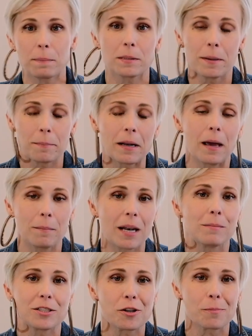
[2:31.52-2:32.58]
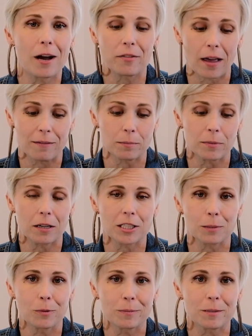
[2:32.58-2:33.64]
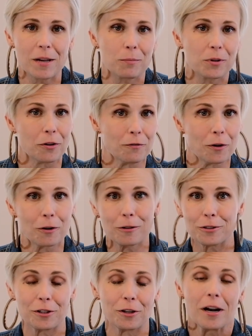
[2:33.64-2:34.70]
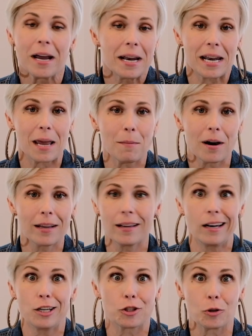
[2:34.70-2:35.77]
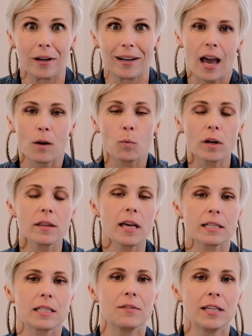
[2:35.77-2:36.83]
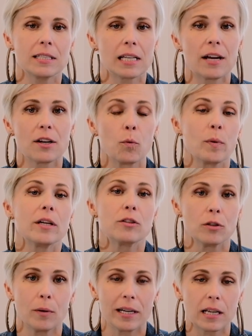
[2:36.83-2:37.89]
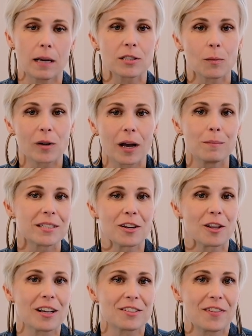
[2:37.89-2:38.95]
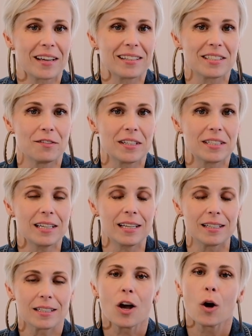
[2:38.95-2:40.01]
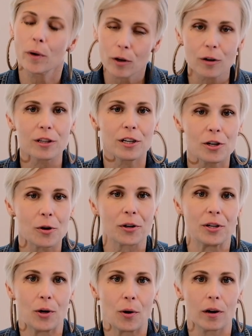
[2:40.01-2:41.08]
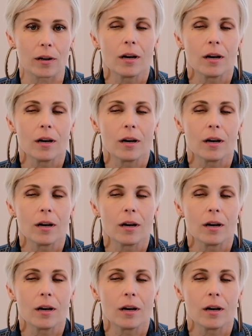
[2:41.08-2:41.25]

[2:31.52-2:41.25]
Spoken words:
some M&M's in your mouth, have some custom ones made with your photos or your name on it, and enjoy. And one of the activities that I know we do anytime someone comes into Las Vegas to visit is we go to the New York.